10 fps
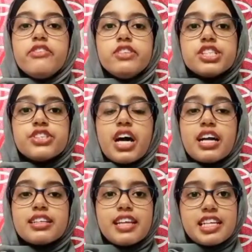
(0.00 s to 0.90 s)
which
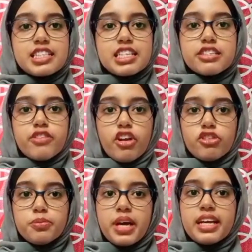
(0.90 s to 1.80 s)
are thickness,
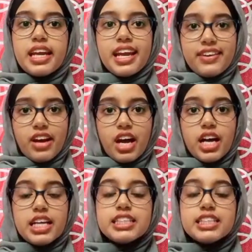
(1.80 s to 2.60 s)
volume and area.